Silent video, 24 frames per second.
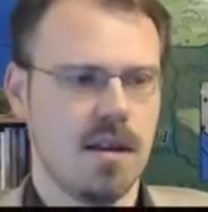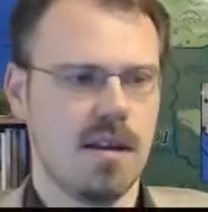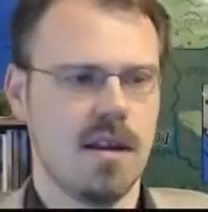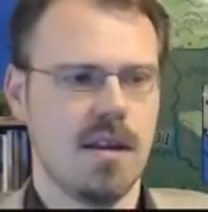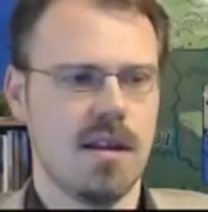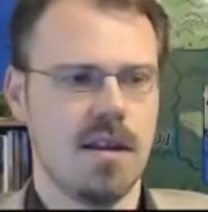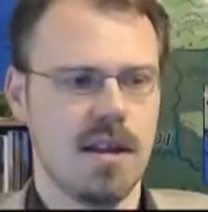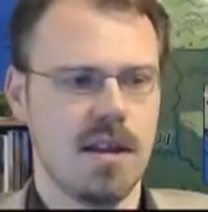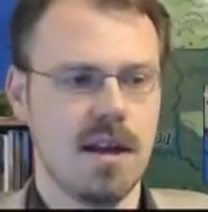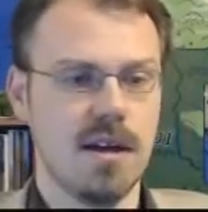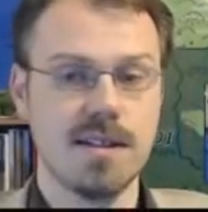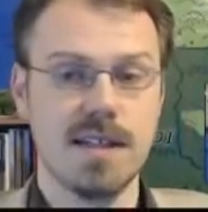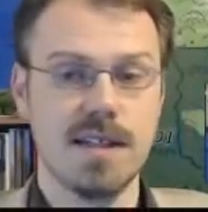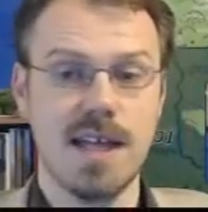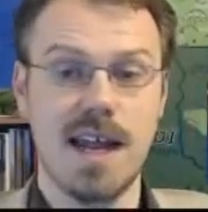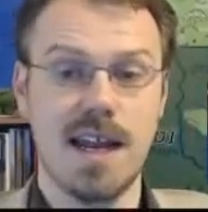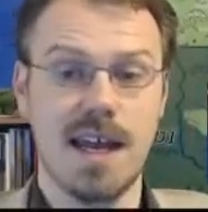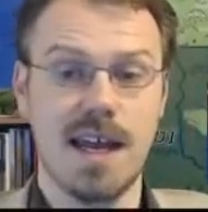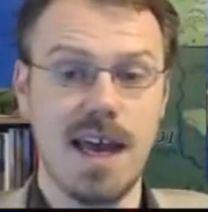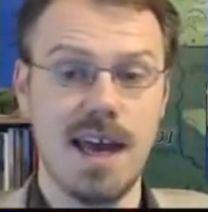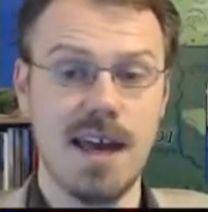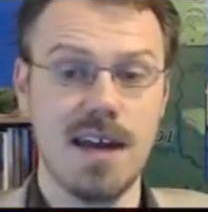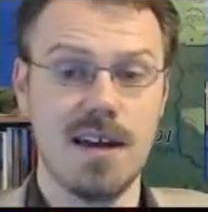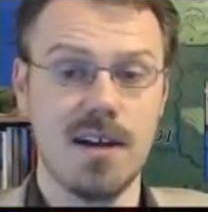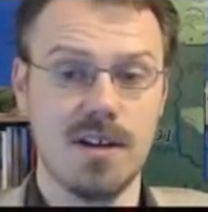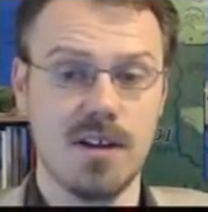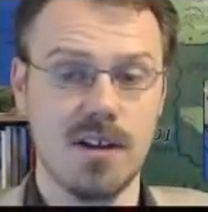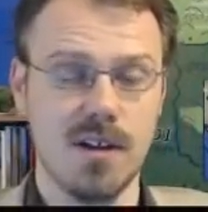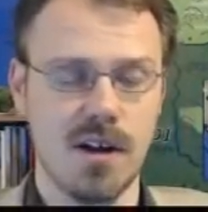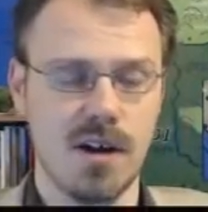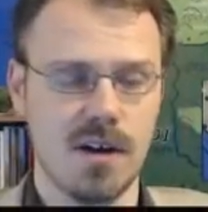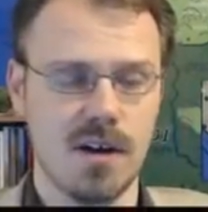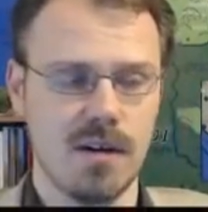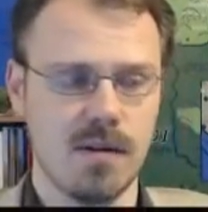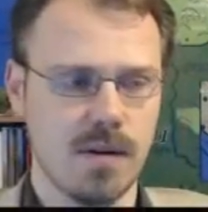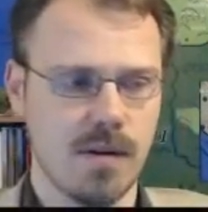There's that hand
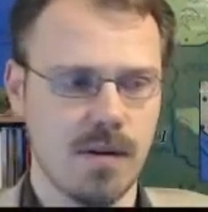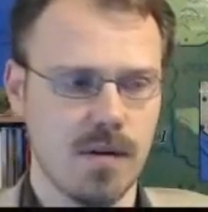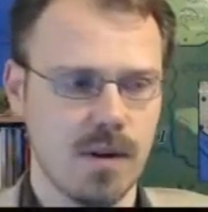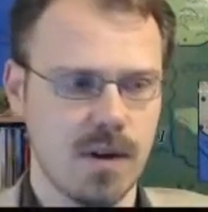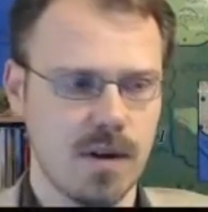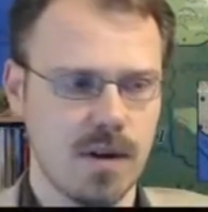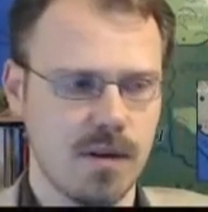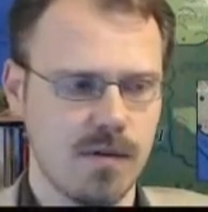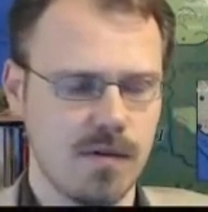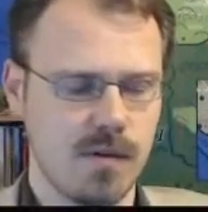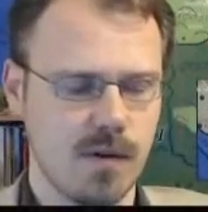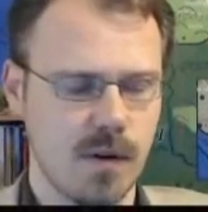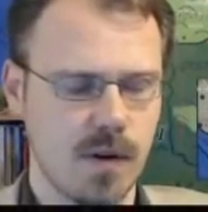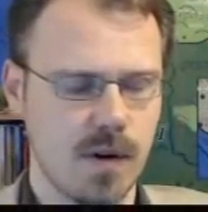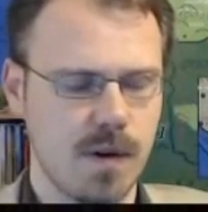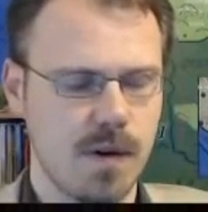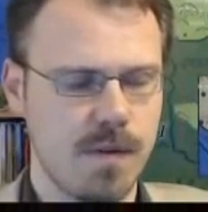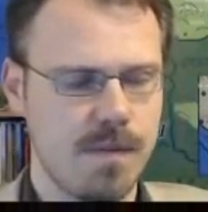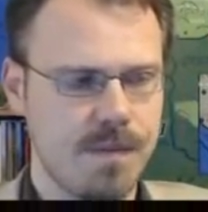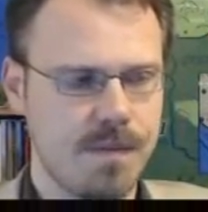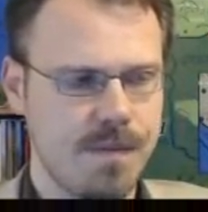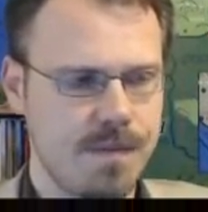clog we were looking for.